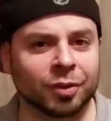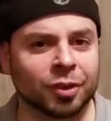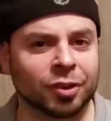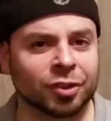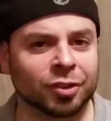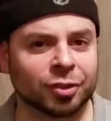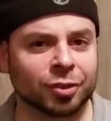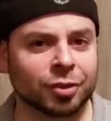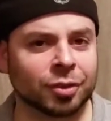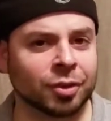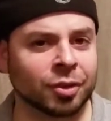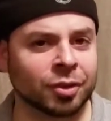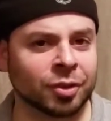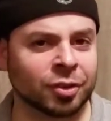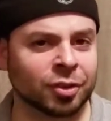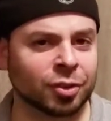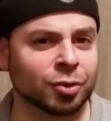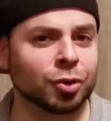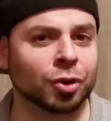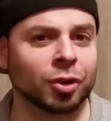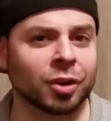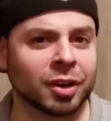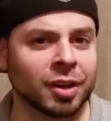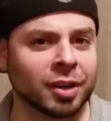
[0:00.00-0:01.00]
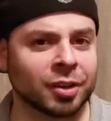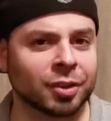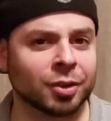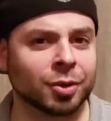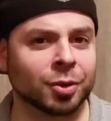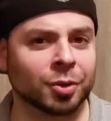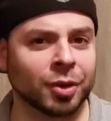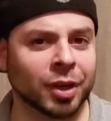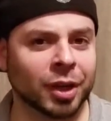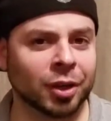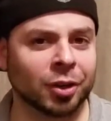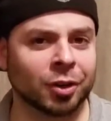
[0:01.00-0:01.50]
There's a shooter in it
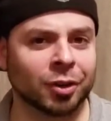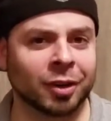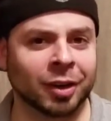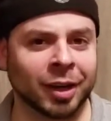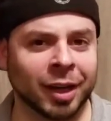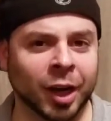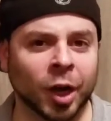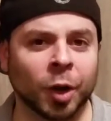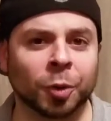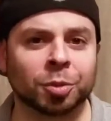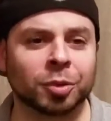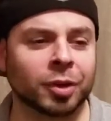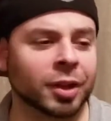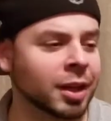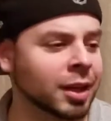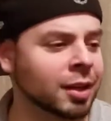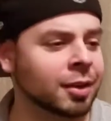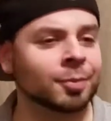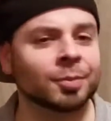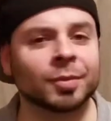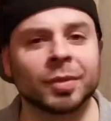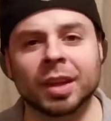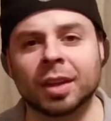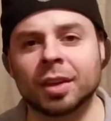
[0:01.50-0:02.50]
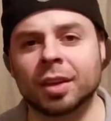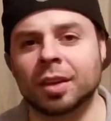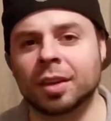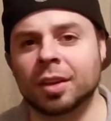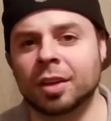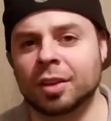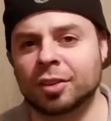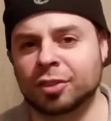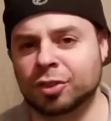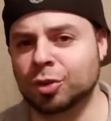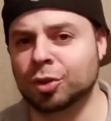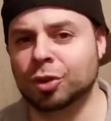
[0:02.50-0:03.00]
too. You're like an airplane
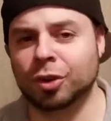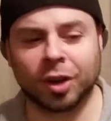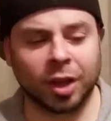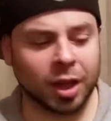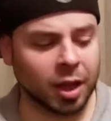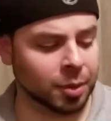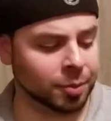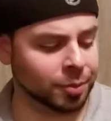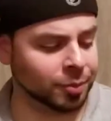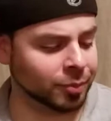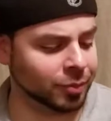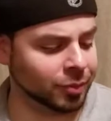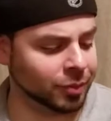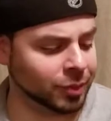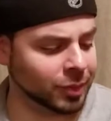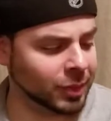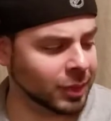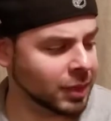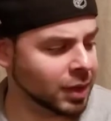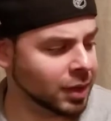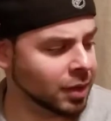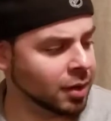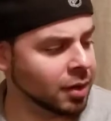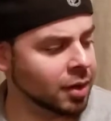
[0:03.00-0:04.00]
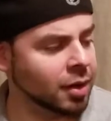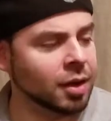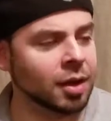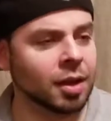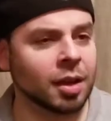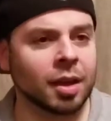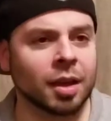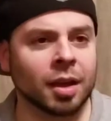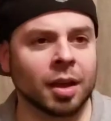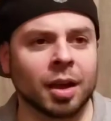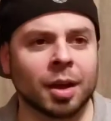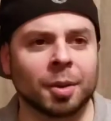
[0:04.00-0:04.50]
shooter game.
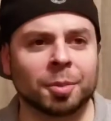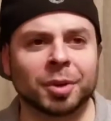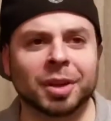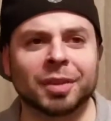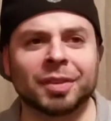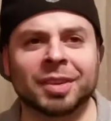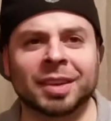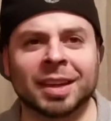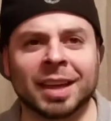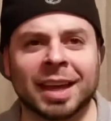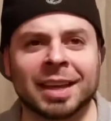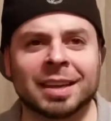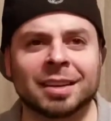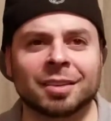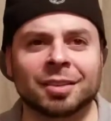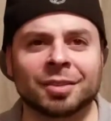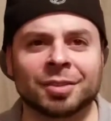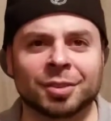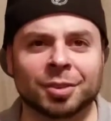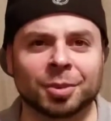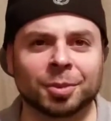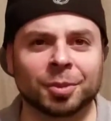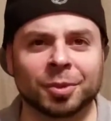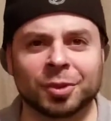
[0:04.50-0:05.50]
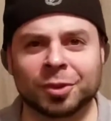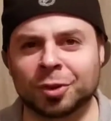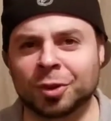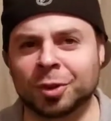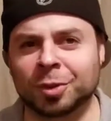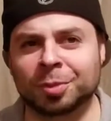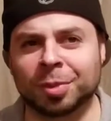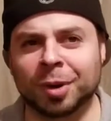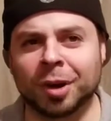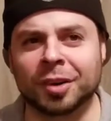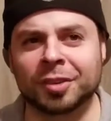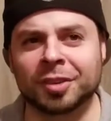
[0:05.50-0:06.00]
I believe at the end of some
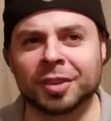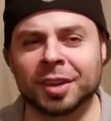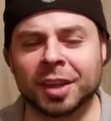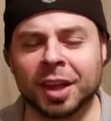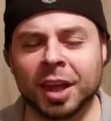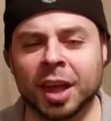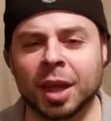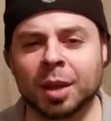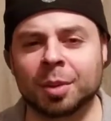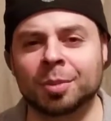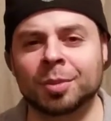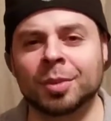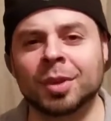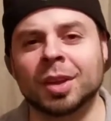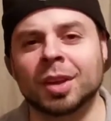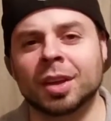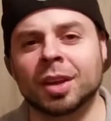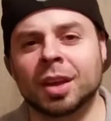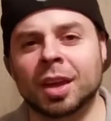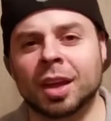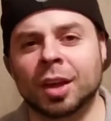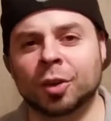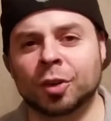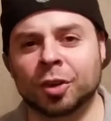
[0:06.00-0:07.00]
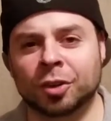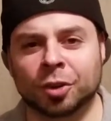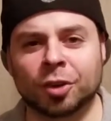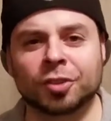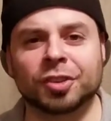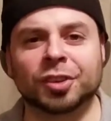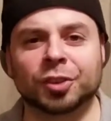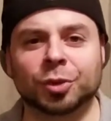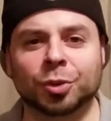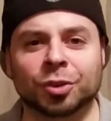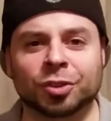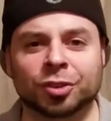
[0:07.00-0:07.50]
certain parts of the game, it
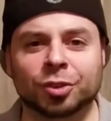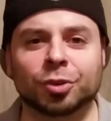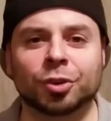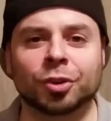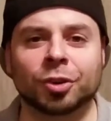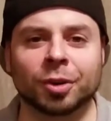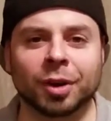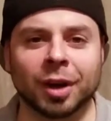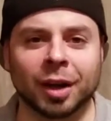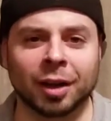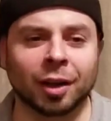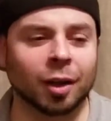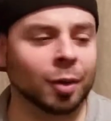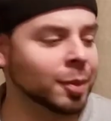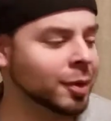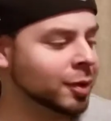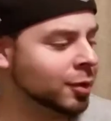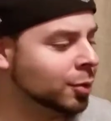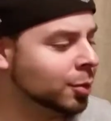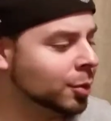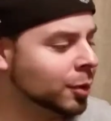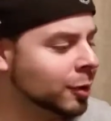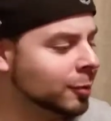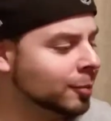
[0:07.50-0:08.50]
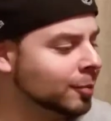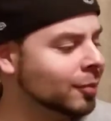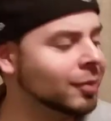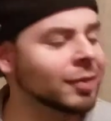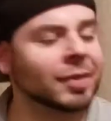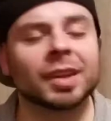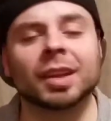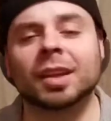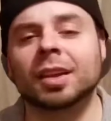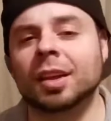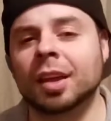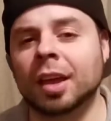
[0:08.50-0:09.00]
turns into a shooter element to it.
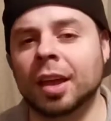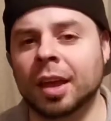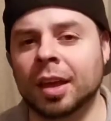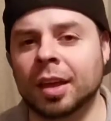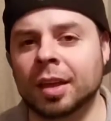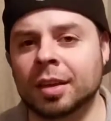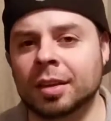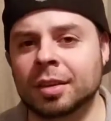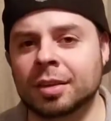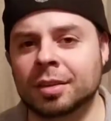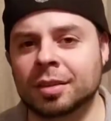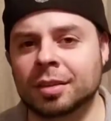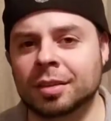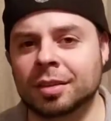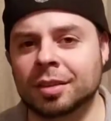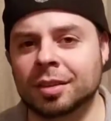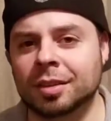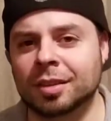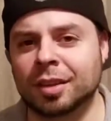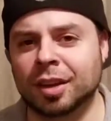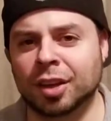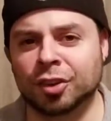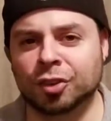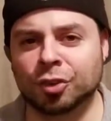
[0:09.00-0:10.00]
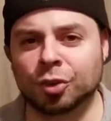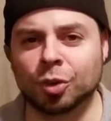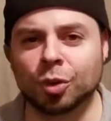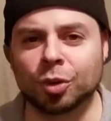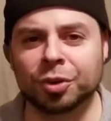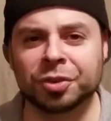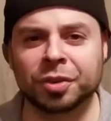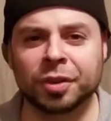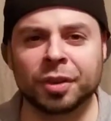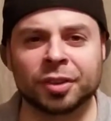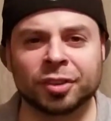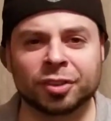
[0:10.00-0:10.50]
And the
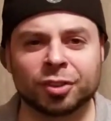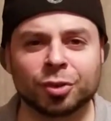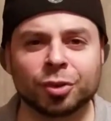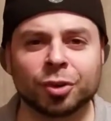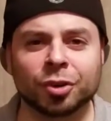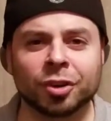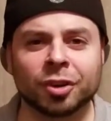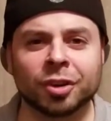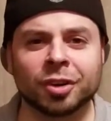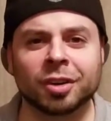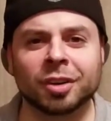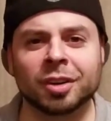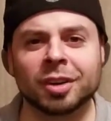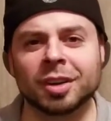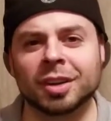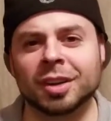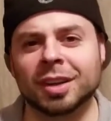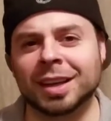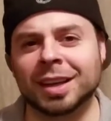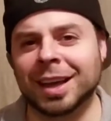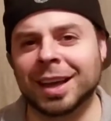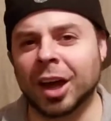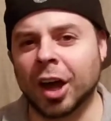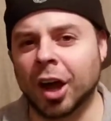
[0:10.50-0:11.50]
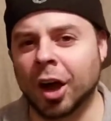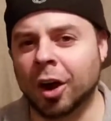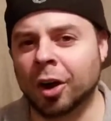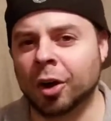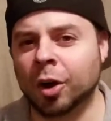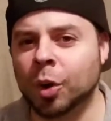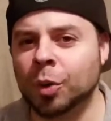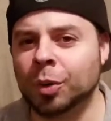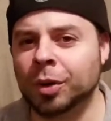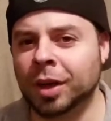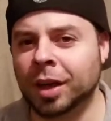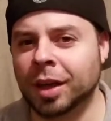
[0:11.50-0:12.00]
controls of the shooter
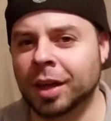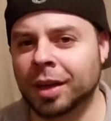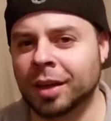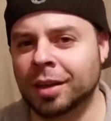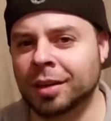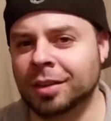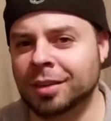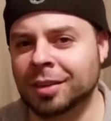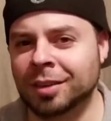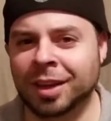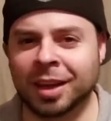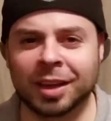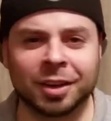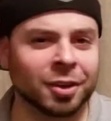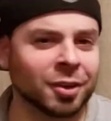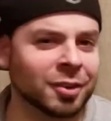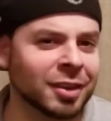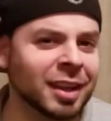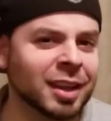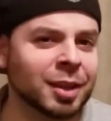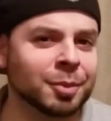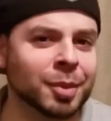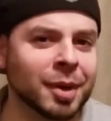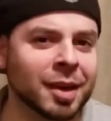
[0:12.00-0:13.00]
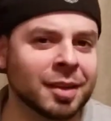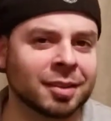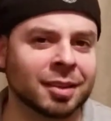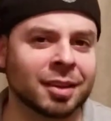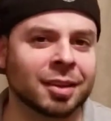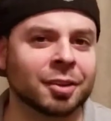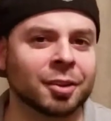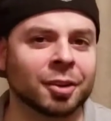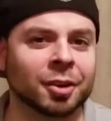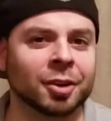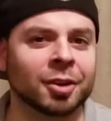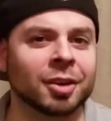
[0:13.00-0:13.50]
are okay. It can, not the best
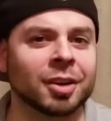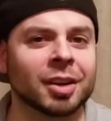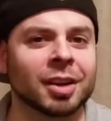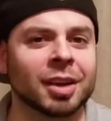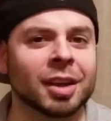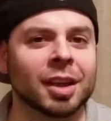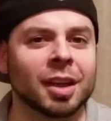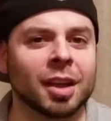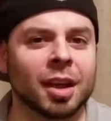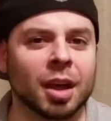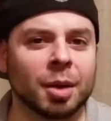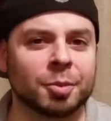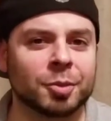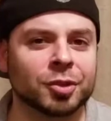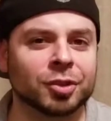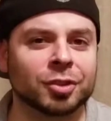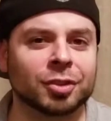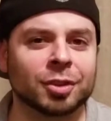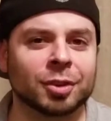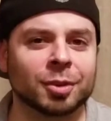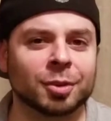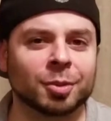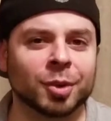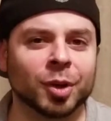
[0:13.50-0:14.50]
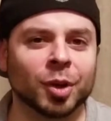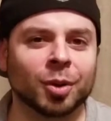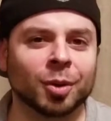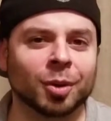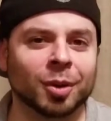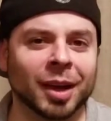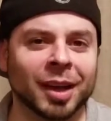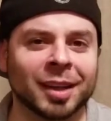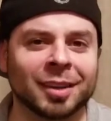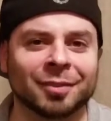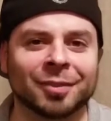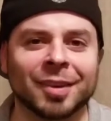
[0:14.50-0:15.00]
either. I'm used to,
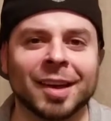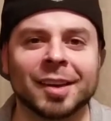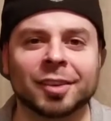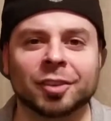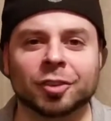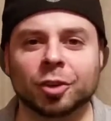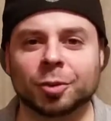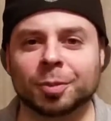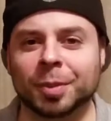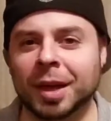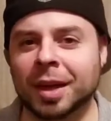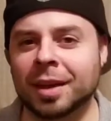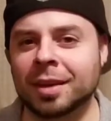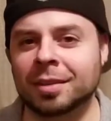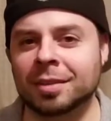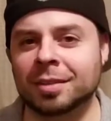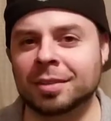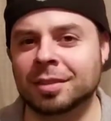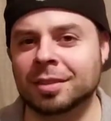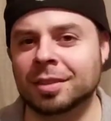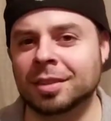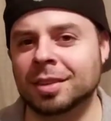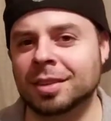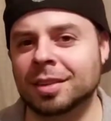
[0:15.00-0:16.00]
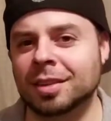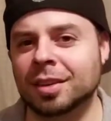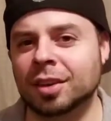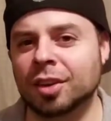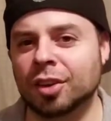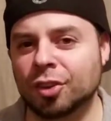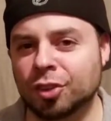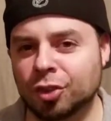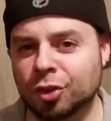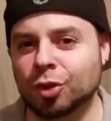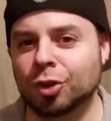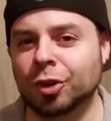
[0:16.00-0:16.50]
I guess faster paced
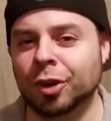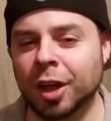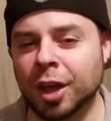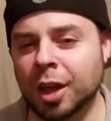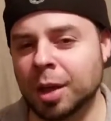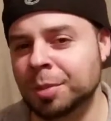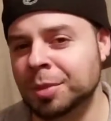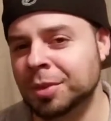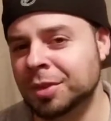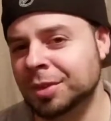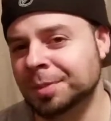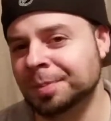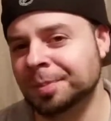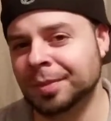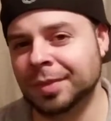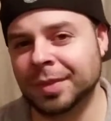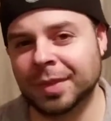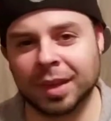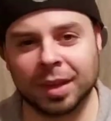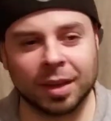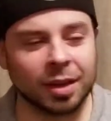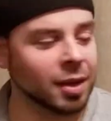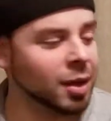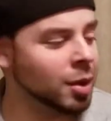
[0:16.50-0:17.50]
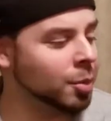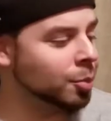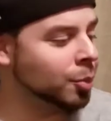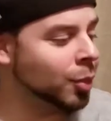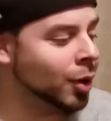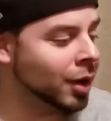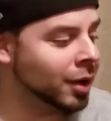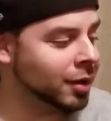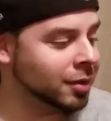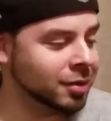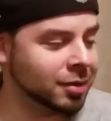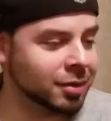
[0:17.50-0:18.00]
shooter games,
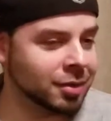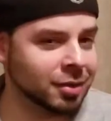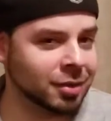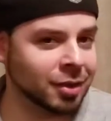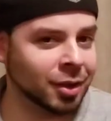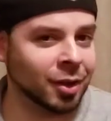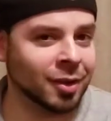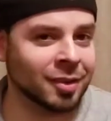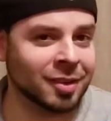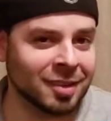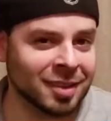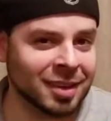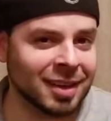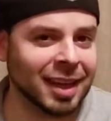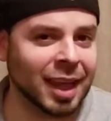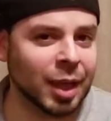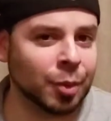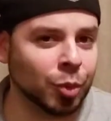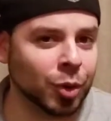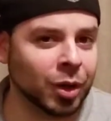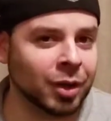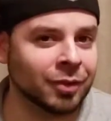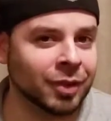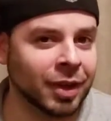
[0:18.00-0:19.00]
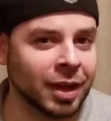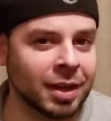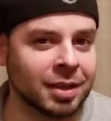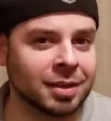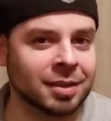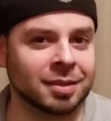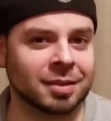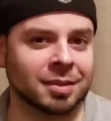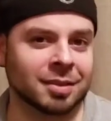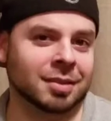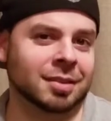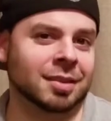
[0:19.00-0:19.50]
but it's on the Game Boy
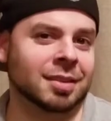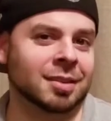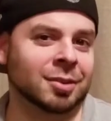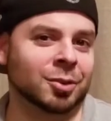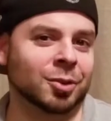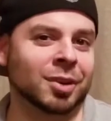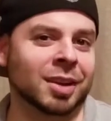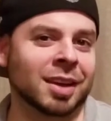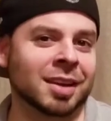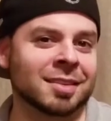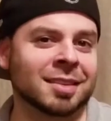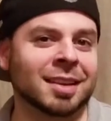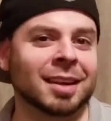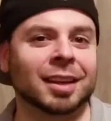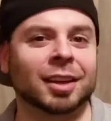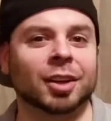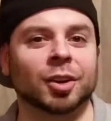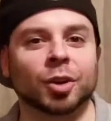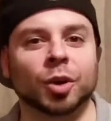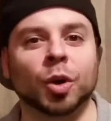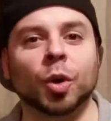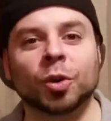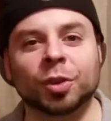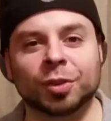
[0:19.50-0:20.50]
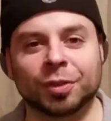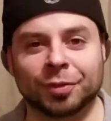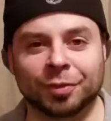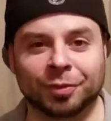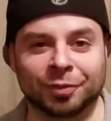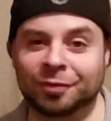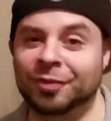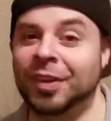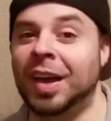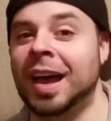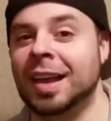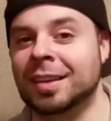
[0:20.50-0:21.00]
Advance, so it's not going to go
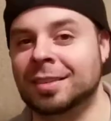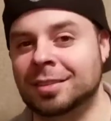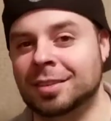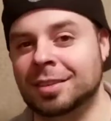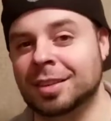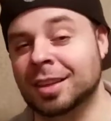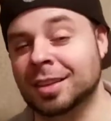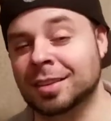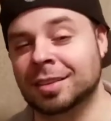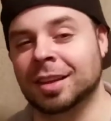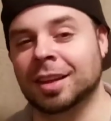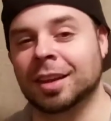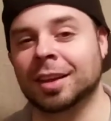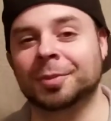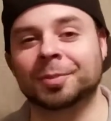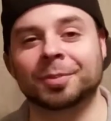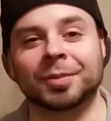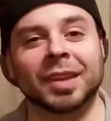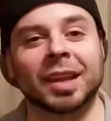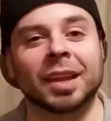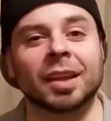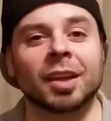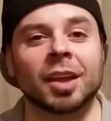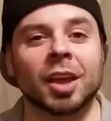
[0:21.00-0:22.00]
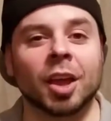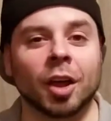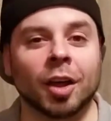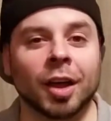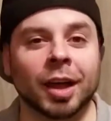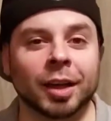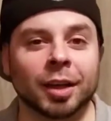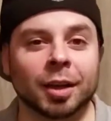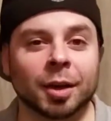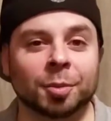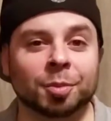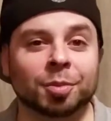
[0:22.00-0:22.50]
fast. You could say,
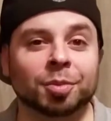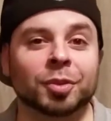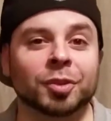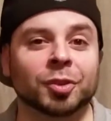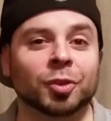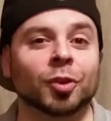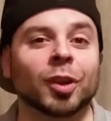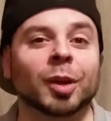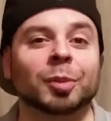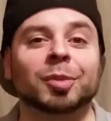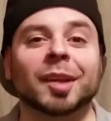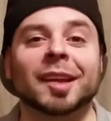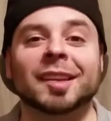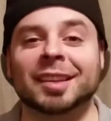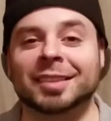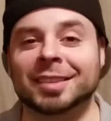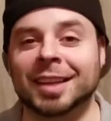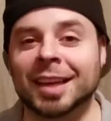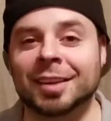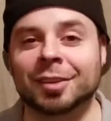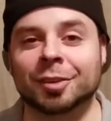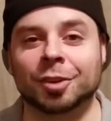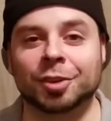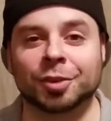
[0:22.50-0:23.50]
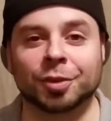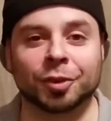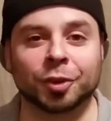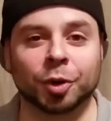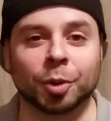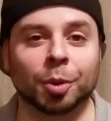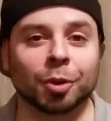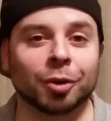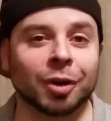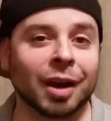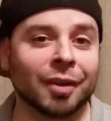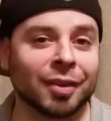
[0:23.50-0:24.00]
like sort of like Blazing Lasers for
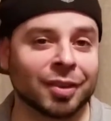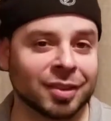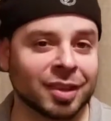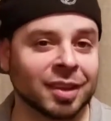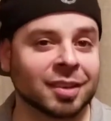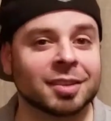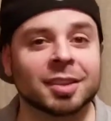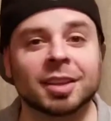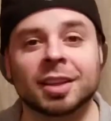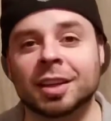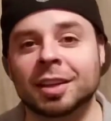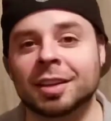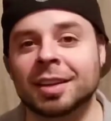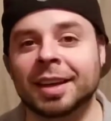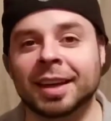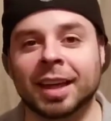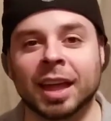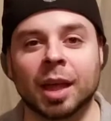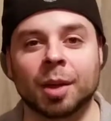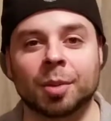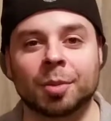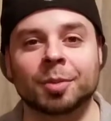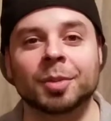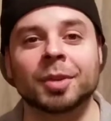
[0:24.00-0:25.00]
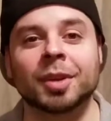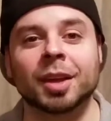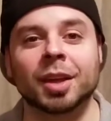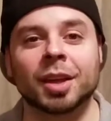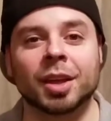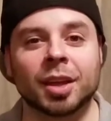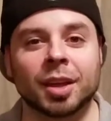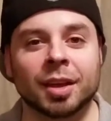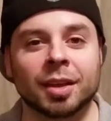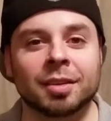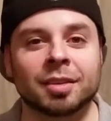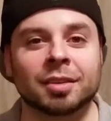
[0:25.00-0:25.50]
TurboGrafx-16. That game
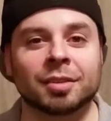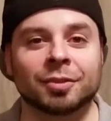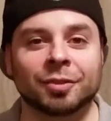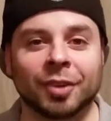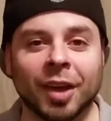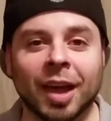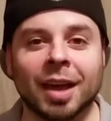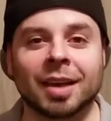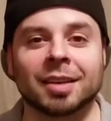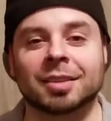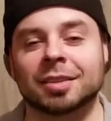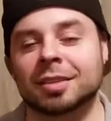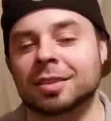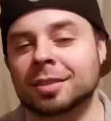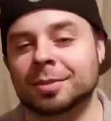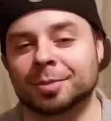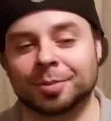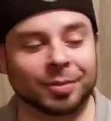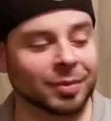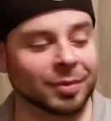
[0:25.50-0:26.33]
is fast.